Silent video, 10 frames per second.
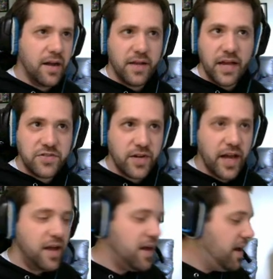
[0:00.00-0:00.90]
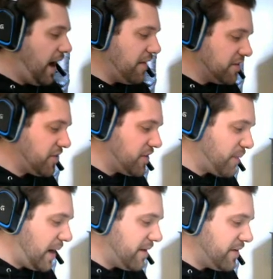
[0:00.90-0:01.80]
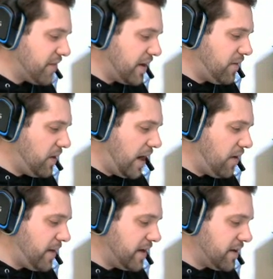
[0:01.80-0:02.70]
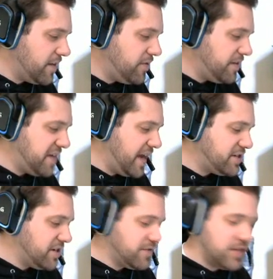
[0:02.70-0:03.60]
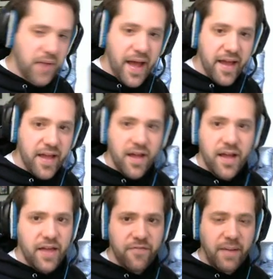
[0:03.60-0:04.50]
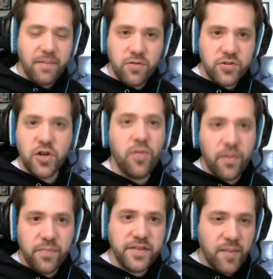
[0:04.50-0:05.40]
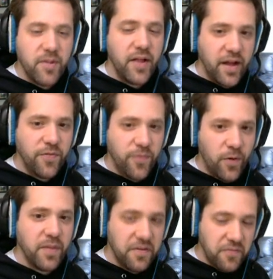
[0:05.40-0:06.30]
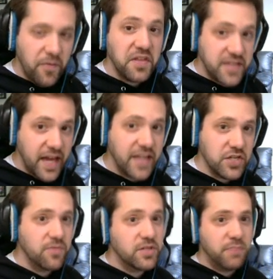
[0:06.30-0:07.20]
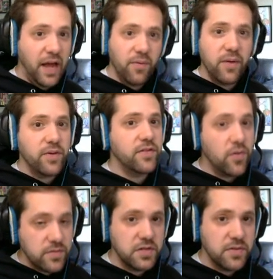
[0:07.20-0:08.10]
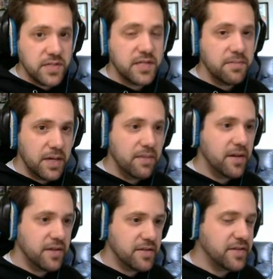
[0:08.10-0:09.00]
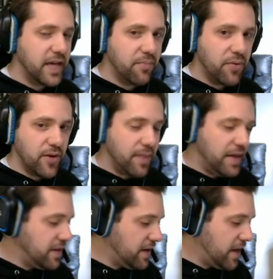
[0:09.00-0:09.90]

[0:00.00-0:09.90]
yesterday. I looked at this problem. I was like, well, how am I going to do the tangent of 2A if I don't show them the double angle formula for the tangent, which, by the way, we don't do in CP because it does get pretty messy and